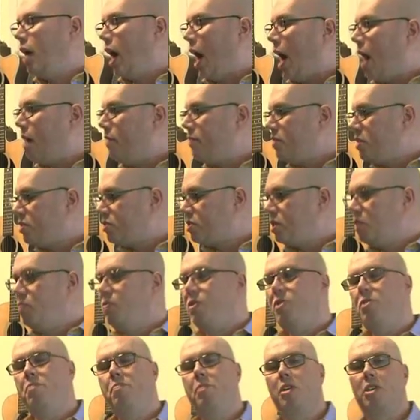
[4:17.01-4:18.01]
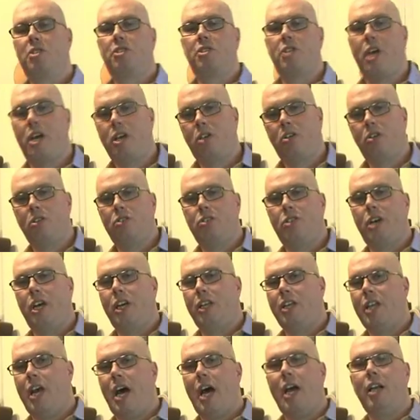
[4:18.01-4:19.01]
Obviously, when you miss cycles
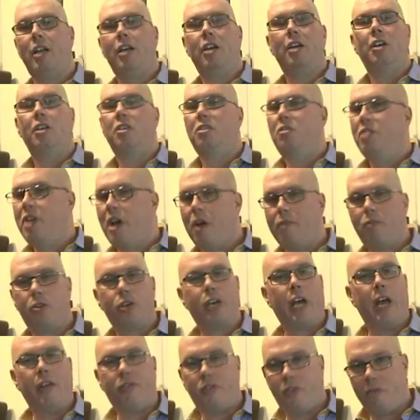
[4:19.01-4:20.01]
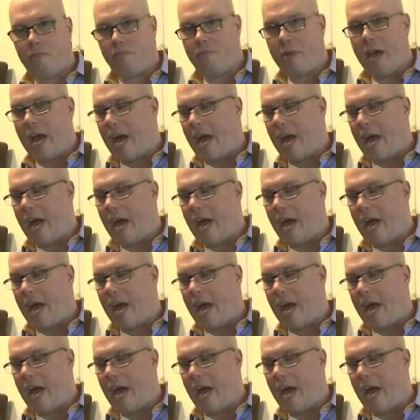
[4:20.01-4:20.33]
like that, you never get them